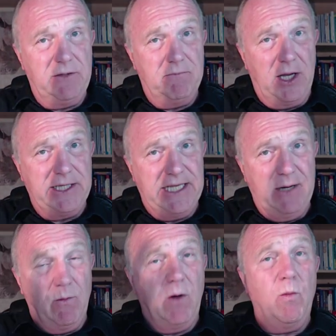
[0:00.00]
by
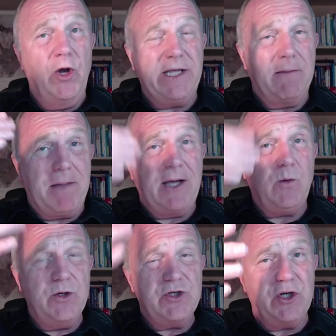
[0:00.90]
year 1? Working
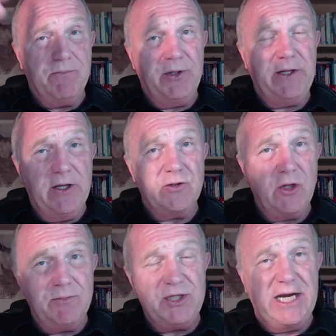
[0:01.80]
backwards and putting those
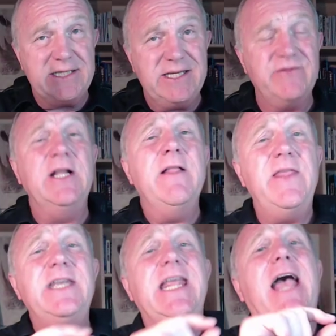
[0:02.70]
objectives.
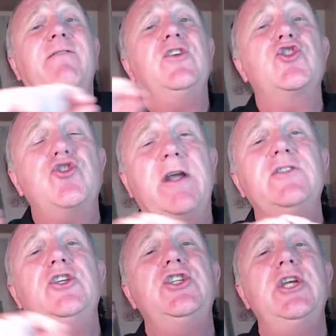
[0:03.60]
Then you have your
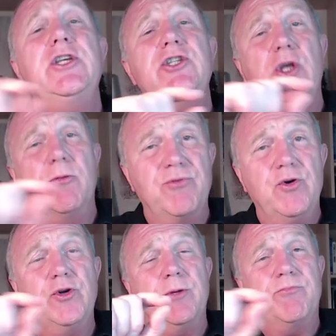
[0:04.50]
strategies, your
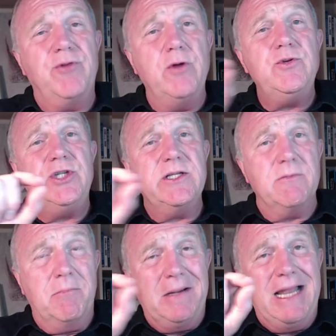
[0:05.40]
broad approaches
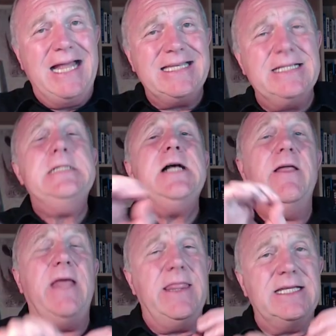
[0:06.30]
and plans,
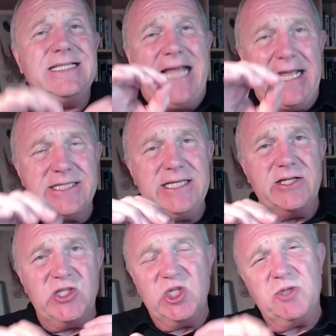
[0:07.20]
and then the
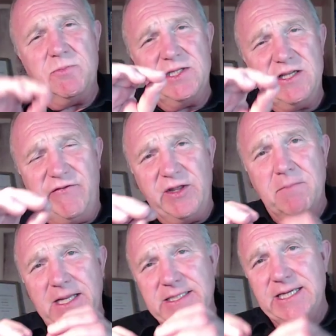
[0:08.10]
tactics, the specific
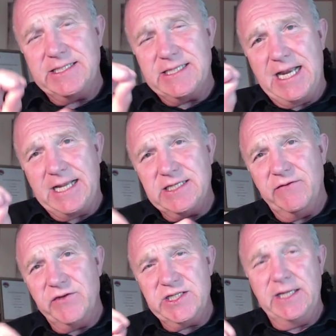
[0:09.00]
meetings and
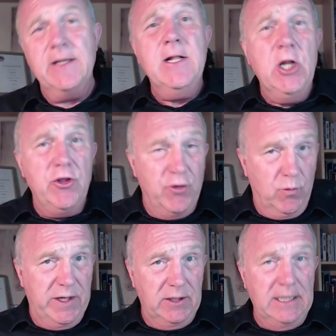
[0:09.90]
activity
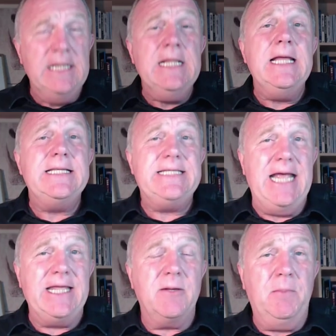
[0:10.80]
that will
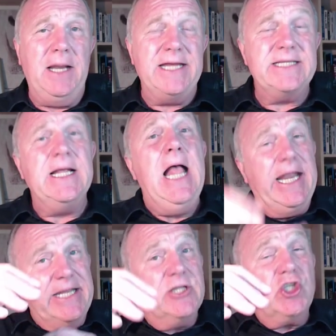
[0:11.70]
take place.
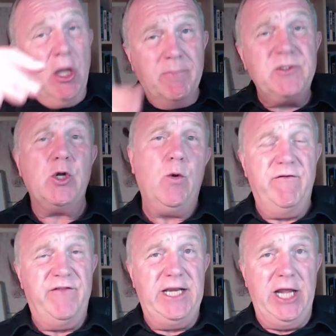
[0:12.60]
And in
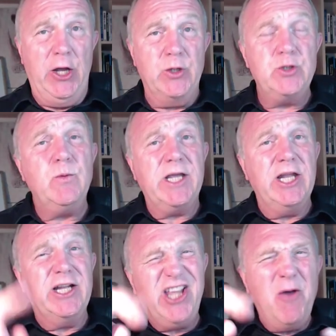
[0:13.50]
subsequent videos we're
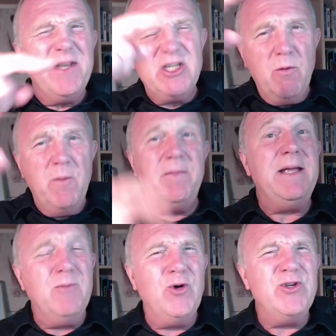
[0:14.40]
going to go into a
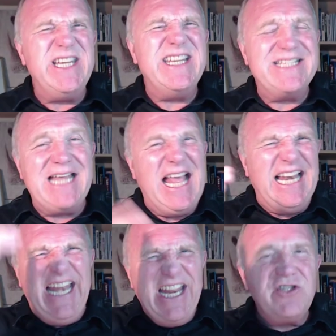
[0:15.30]
bit more detail
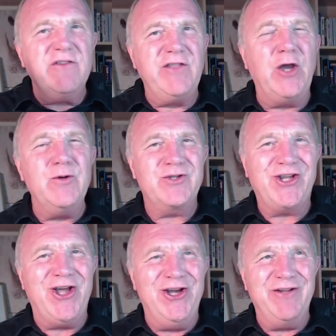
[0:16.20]
in each of those
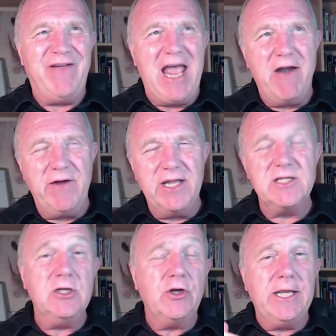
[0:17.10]
kind of
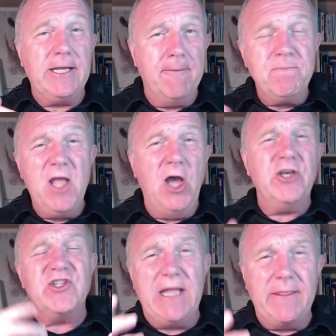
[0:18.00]
areas, looking at
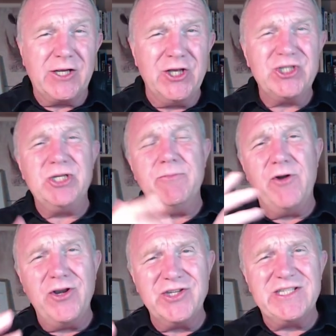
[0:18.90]
understand the
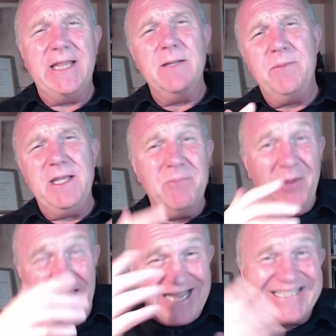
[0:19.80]
customer, understand the
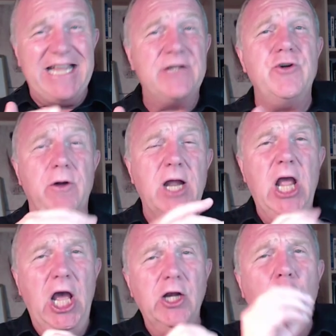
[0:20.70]
people, etc.,
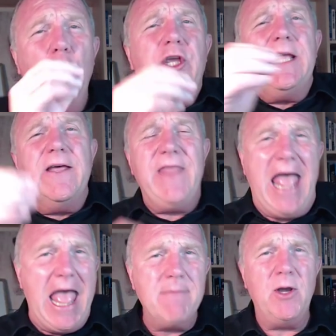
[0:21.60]
and looking at
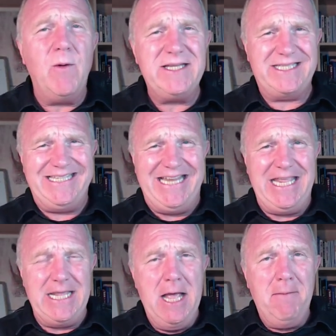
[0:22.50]
that
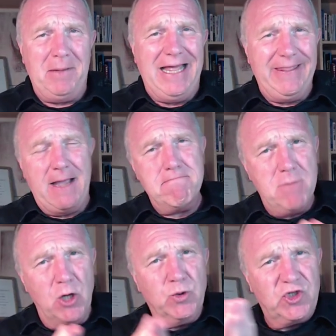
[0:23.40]
M.O.S.T plan, that
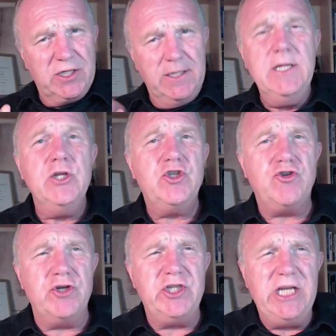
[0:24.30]
most
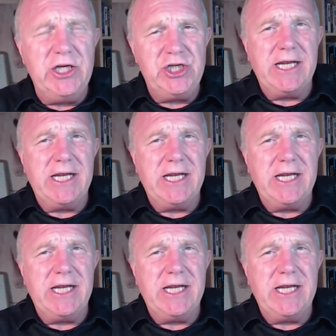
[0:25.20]
strategic